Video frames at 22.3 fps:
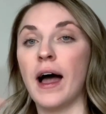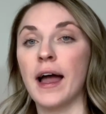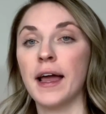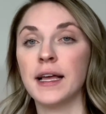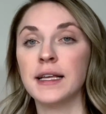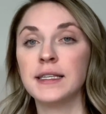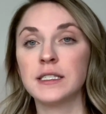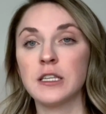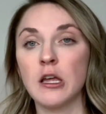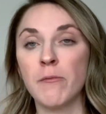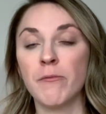
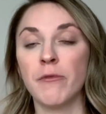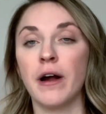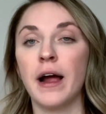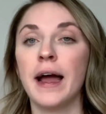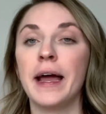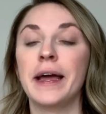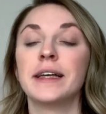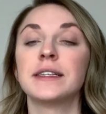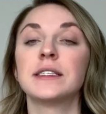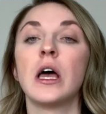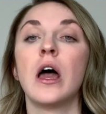can
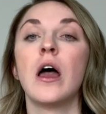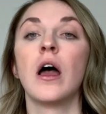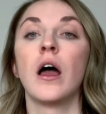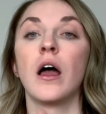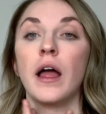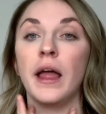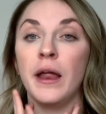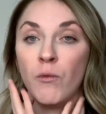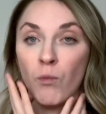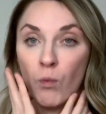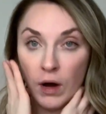summarize
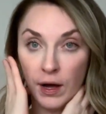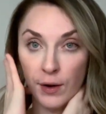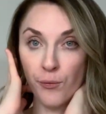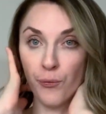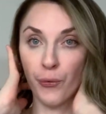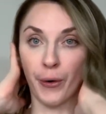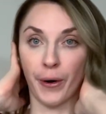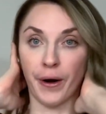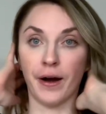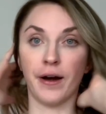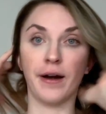in one
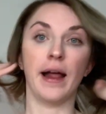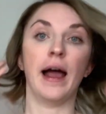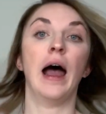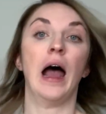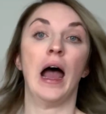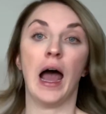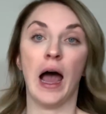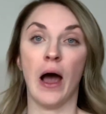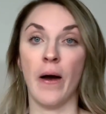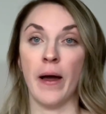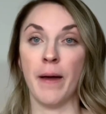word
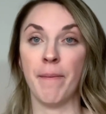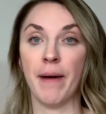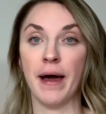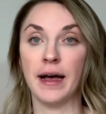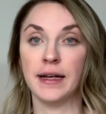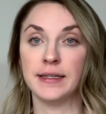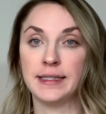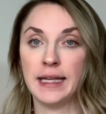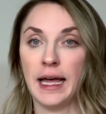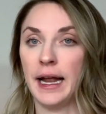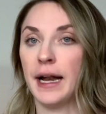how I
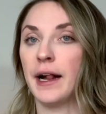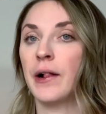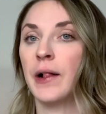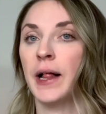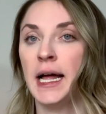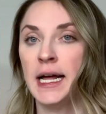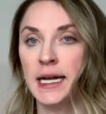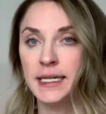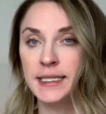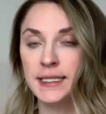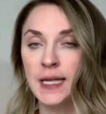passed the NCLEX,
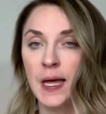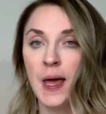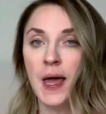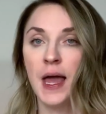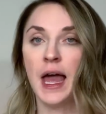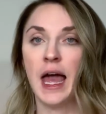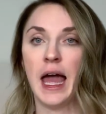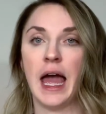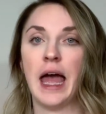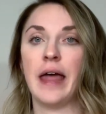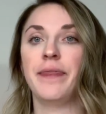
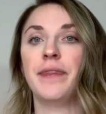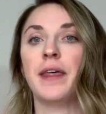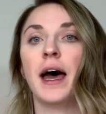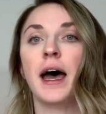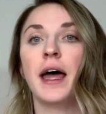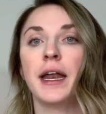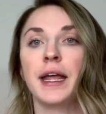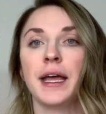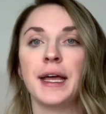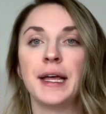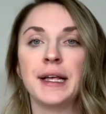and
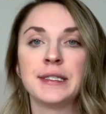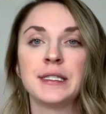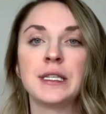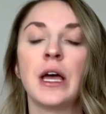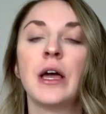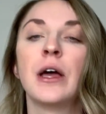that is